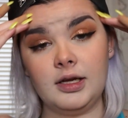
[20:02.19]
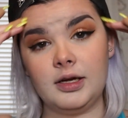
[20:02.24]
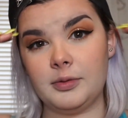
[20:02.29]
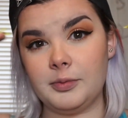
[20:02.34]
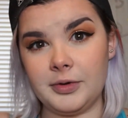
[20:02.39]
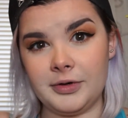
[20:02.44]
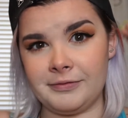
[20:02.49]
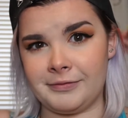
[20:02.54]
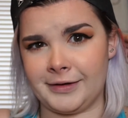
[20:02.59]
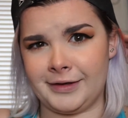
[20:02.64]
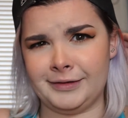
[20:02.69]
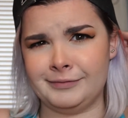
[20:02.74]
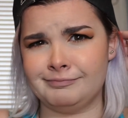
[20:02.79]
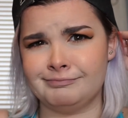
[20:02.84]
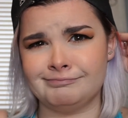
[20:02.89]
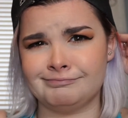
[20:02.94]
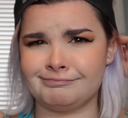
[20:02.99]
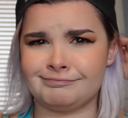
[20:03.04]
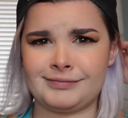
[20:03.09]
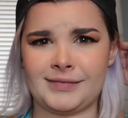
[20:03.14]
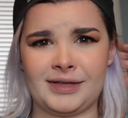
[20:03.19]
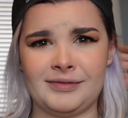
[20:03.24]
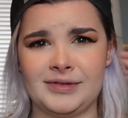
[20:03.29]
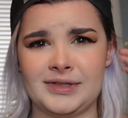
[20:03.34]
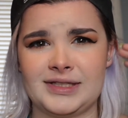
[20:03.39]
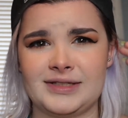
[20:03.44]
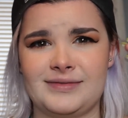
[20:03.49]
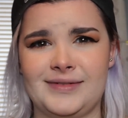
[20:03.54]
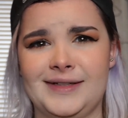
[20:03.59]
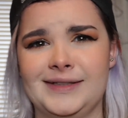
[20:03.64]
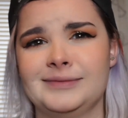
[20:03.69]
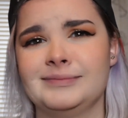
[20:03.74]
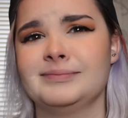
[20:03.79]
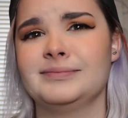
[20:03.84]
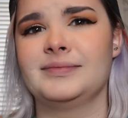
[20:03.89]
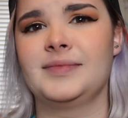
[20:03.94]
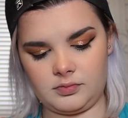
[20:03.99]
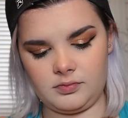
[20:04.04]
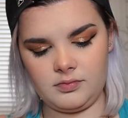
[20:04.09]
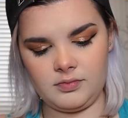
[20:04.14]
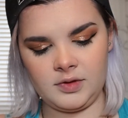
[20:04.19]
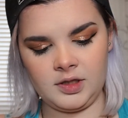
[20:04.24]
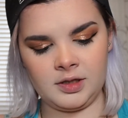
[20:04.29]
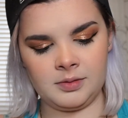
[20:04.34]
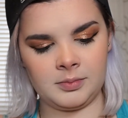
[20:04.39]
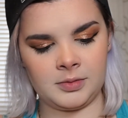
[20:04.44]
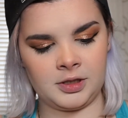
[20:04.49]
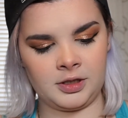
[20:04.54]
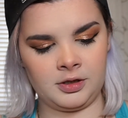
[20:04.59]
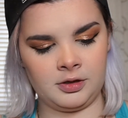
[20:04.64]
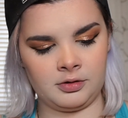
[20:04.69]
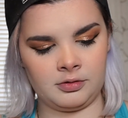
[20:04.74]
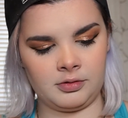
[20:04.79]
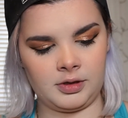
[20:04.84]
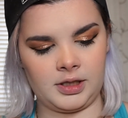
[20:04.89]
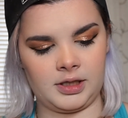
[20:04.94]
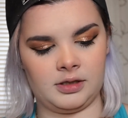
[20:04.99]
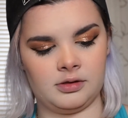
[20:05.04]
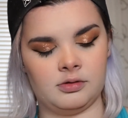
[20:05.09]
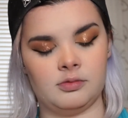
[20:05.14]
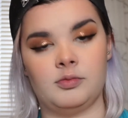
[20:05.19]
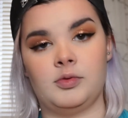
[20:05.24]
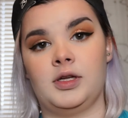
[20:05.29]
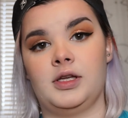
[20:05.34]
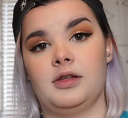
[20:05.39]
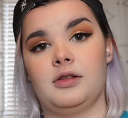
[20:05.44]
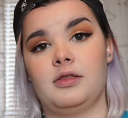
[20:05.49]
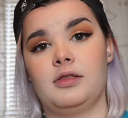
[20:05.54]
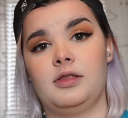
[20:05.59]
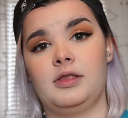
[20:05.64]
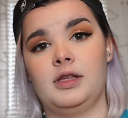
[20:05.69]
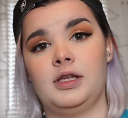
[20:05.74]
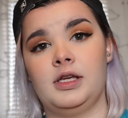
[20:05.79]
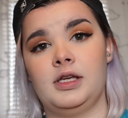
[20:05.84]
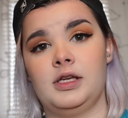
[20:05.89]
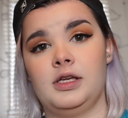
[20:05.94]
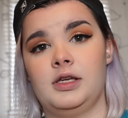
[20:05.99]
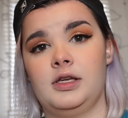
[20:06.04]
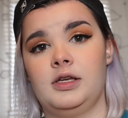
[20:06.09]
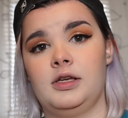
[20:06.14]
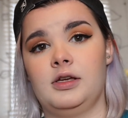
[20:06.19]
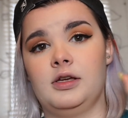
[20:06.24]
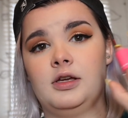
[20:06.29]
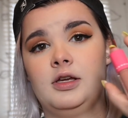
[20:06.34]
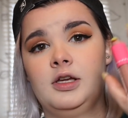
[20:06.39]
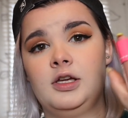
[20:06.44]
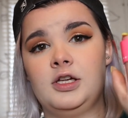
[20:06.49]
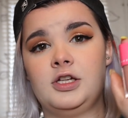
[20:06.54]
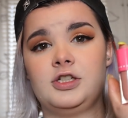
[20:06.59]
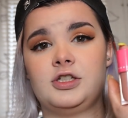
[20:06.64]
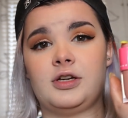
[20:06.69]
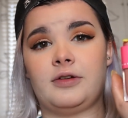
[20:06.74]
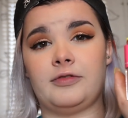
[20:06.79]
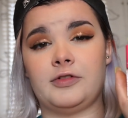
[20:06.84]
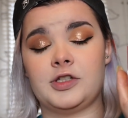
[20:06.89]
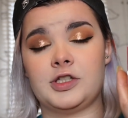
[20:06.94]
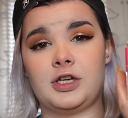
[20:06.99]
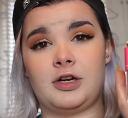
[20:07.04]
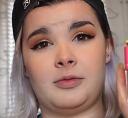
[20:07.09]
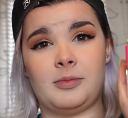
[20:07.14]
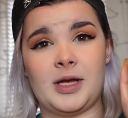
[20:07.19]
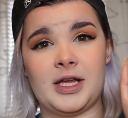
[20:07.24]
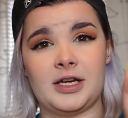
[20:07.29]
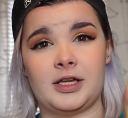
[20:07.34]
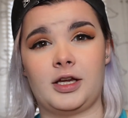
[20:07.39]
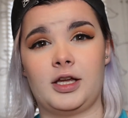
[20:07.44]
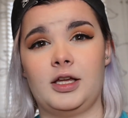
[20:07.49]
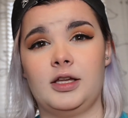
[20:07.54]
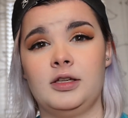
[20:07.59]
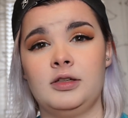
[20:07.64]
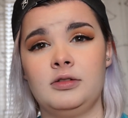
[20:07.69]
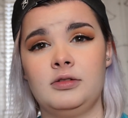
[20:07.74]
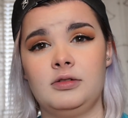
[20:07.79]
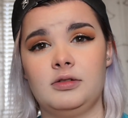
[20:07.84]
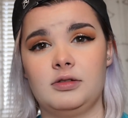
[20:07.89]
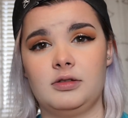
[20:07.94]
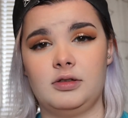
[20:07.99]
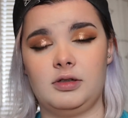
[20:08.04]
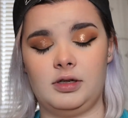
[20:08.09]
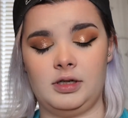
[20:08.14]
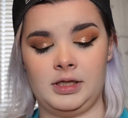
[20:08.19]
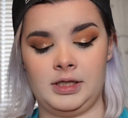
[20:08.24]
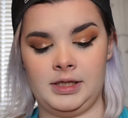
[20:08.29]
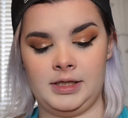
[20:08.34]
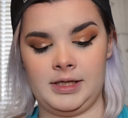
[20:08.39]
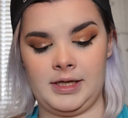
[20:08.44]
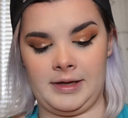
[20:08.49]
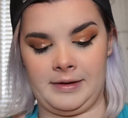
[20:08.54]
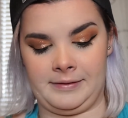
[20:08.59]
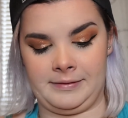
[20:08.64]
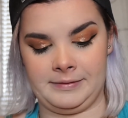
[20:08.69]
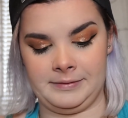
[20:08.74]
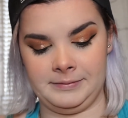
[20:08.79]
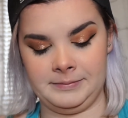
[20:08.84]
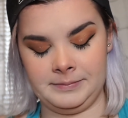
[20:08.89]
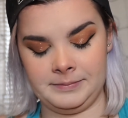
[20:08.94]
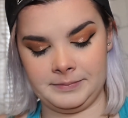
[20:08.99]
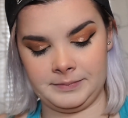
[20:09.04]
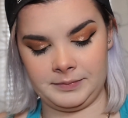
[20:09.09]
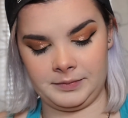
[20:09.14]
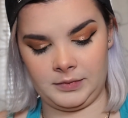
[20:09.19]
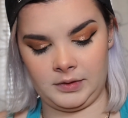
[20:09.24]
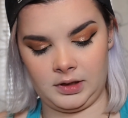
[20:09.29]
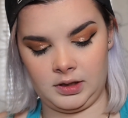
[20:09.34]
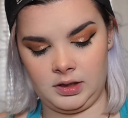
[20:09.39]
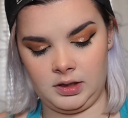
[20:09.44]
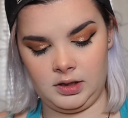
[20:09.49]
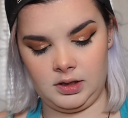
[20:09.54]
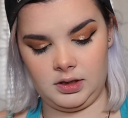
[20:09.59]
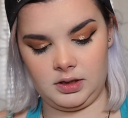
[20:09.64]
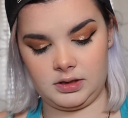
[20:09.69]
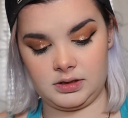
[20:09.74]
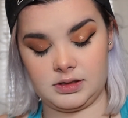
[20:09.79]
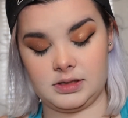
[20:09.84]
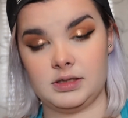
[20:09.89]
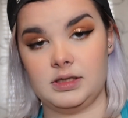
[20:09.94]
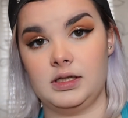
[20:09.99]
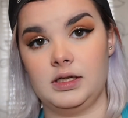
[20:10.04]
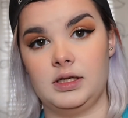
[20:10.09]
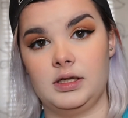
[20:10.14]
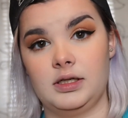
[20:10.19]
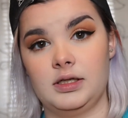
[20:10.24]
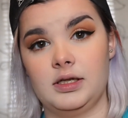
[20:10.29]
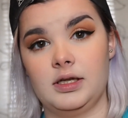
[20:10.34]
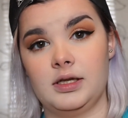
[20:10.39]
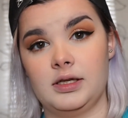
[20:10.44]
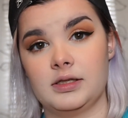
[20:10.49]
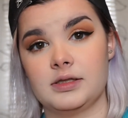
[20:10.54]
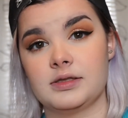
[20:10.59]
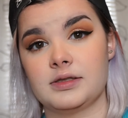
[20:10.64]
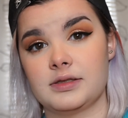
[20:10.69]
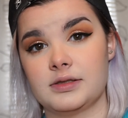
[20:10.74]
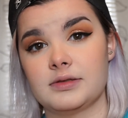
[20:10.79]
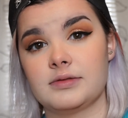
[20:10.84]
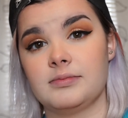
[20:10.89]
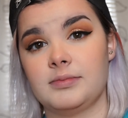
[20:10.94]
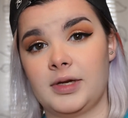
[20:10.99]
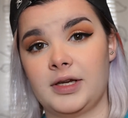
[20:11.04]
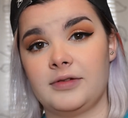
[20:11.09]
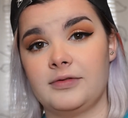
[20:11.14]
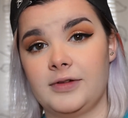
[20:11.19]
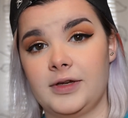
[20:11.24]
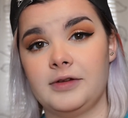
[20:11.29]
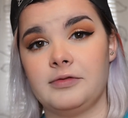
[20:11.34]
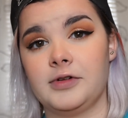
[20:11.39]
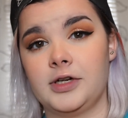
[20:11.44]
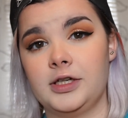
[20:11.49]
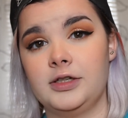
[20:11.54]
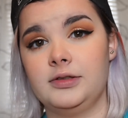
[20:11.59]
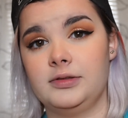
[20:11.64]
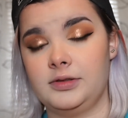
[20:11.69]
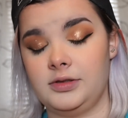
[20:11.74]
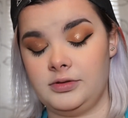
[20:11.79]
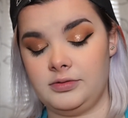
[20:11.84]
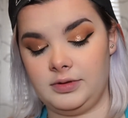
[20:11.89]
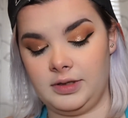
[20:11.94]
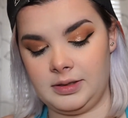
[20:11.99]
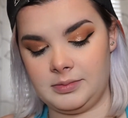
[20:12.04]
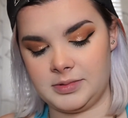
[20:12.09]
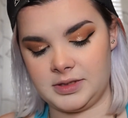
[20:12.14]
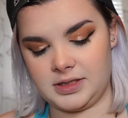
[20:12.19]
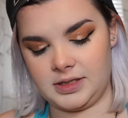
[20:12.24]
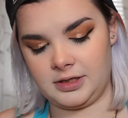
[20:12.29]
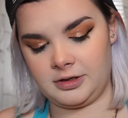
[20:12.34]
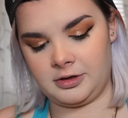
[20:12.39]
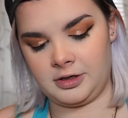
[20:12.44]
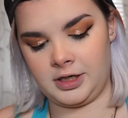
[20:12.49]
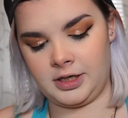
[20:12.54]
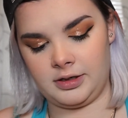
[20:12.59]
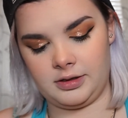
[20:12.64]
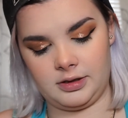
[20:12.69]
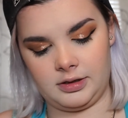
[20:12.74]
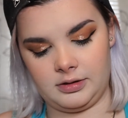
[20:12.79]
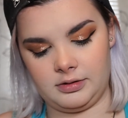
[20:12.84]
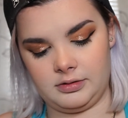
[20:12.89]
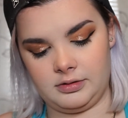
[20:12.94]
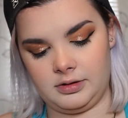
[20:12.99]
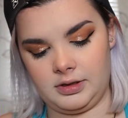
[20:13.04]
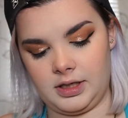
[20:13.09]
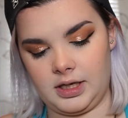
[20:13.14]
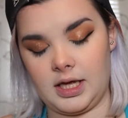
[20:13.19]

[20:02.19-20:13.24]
We're fine. Everything's fine. I'm gonna go in with the Jeffree Star Mannequin again. It is my favorite nude lipstick right now.